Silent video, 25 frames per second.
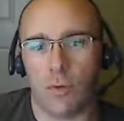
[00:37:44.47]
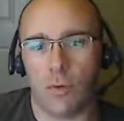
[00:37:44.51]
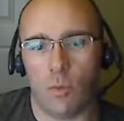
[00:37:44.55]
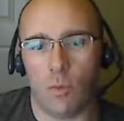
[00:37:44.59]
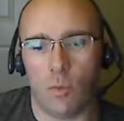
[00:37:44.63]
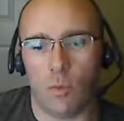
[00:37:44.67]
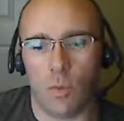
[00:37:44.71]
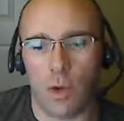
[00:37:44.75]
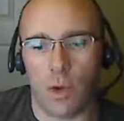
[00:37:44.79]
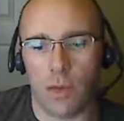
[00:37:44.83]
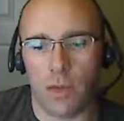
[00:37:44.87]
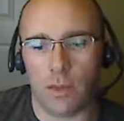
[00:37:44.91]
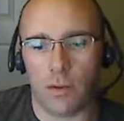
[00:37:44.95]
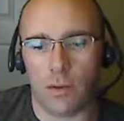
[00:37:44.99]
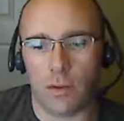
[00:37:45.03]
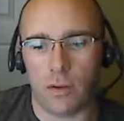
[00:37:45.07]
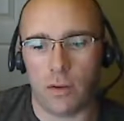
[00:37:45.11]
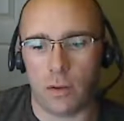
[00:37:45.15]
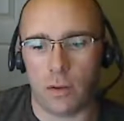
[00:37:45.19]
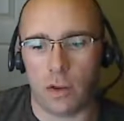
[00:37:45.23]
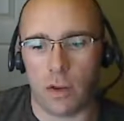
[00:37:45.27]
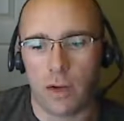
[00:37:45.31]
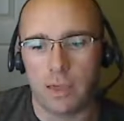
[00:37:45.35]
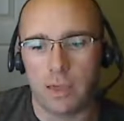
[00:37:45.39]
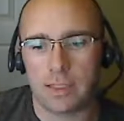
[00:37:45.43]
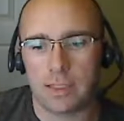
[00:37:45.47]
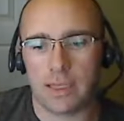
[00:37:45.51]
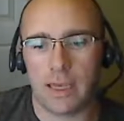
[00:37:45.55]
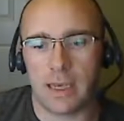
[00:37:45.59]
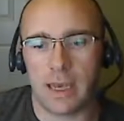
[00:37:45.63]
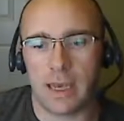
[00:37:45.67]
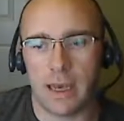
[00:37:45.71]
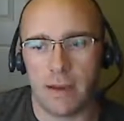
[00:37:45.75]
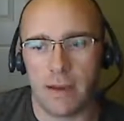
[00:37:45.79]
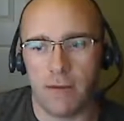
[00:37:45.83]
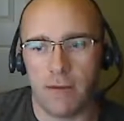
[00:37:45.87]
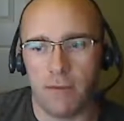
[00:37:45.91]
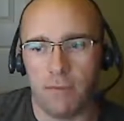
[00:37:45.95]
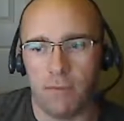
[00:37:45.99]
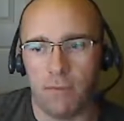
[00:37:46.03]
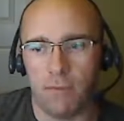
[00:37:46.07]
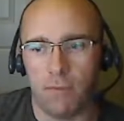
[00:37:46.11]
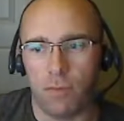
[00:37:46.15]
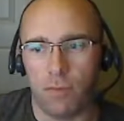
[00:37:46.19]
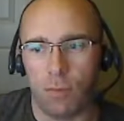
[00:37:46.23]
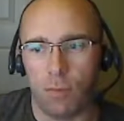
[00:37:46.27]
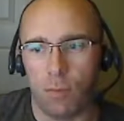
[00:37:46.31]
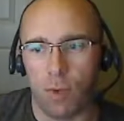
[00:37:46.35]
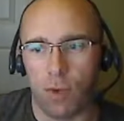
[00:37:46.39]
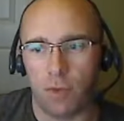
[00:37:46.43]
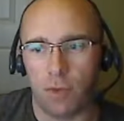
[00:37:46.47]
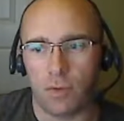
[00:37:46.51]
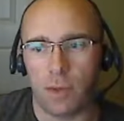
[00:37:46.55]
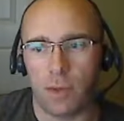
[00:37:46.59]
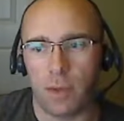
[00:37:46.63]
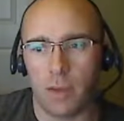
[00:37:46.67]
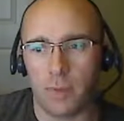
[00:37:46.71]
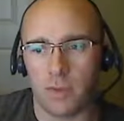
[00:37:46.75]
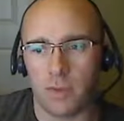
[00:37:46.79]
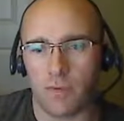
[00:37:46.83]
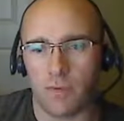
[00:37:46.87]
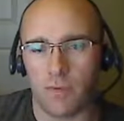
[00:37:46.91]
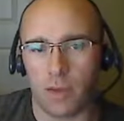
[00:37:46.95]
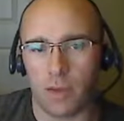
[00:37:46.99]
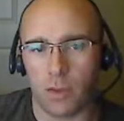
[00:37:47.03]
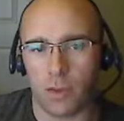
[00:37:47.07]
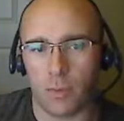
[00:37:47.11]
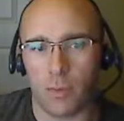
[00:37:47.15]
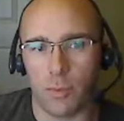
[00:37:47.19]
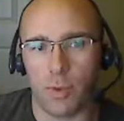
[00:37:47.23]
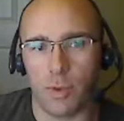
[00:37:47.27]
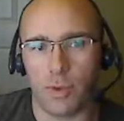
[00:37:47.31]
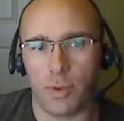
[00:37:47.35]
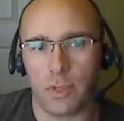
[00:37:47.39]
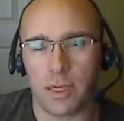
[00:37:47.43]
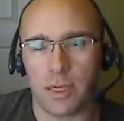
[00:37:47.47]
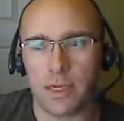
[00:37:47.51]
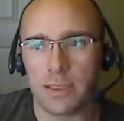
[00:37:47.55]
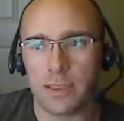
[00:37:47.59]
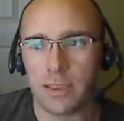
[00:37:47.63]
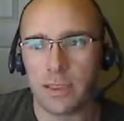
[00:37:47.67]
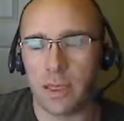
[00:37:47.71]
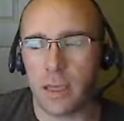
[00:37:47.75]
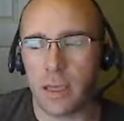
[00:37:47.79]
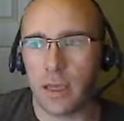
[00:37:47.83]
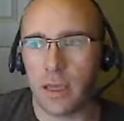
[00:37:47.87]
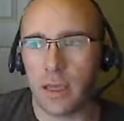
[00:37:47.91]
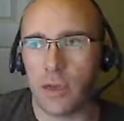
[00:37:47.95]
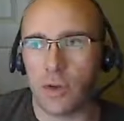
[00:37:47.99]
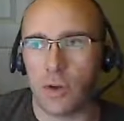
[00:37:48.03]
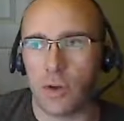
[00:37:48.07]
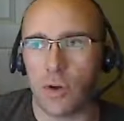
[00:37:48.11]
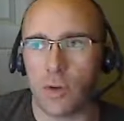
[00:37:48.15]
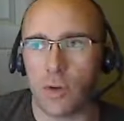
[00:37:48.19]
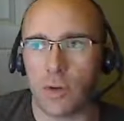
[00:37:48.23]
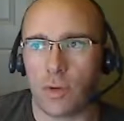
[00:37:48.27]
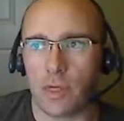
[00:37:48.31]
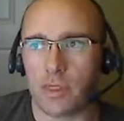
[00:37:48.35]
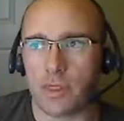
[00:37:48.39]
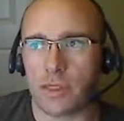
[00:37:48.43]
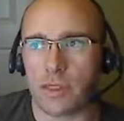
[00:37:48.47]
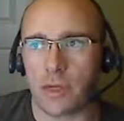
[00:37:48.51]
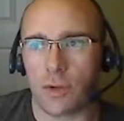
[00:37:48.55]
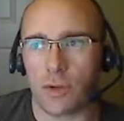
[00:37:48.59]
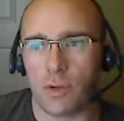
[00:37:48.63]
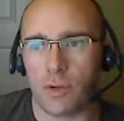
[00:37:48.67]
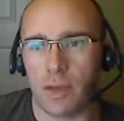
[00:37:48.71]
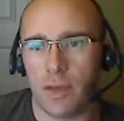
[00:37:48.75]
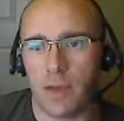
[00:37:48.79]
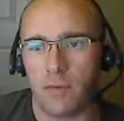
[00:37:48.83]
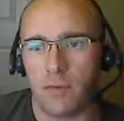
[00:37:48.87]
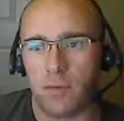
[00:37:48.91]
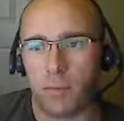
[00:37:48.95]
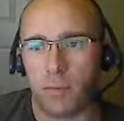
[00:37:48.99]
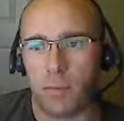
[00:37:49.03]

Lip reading: what locks have what types of vulnerabilities, you don't necessarily have to